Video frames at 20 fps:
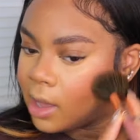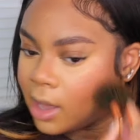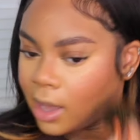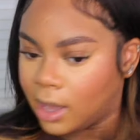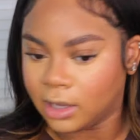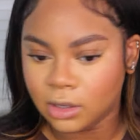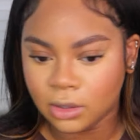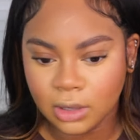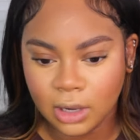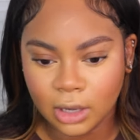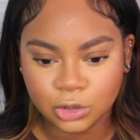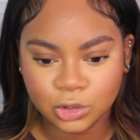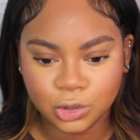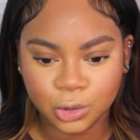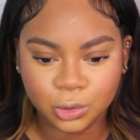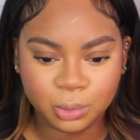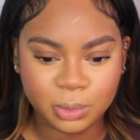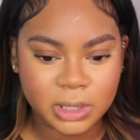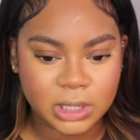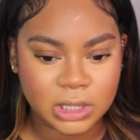And you know,
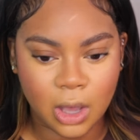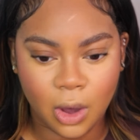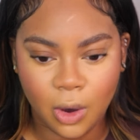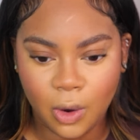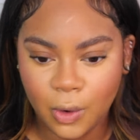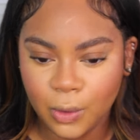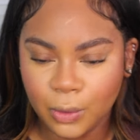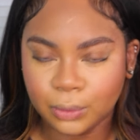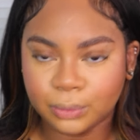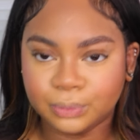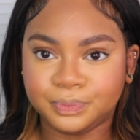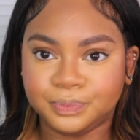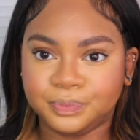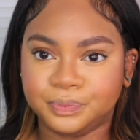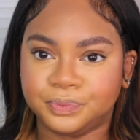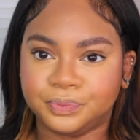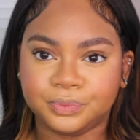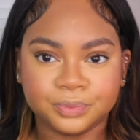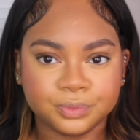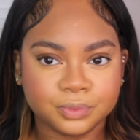truth be told,
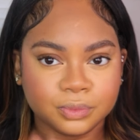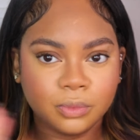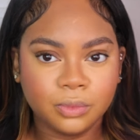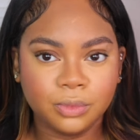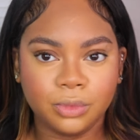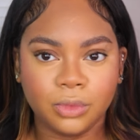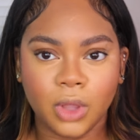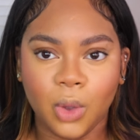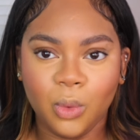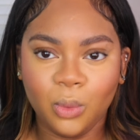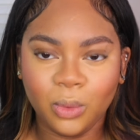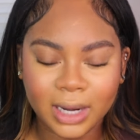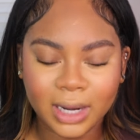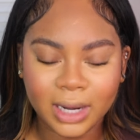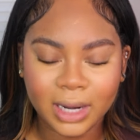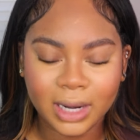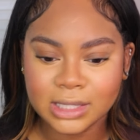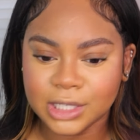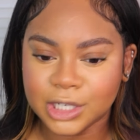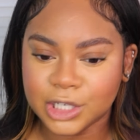when I
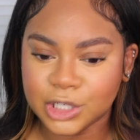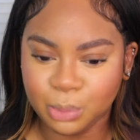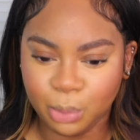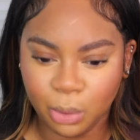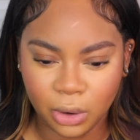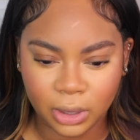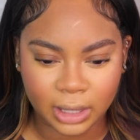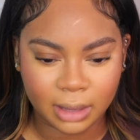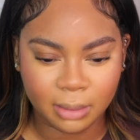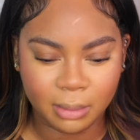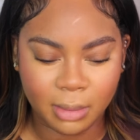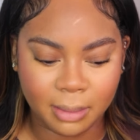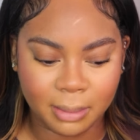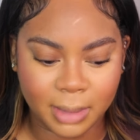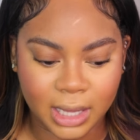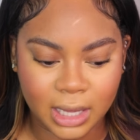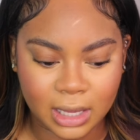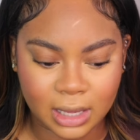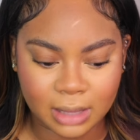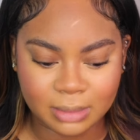get to this point in my
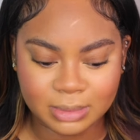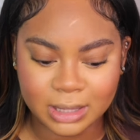makeup,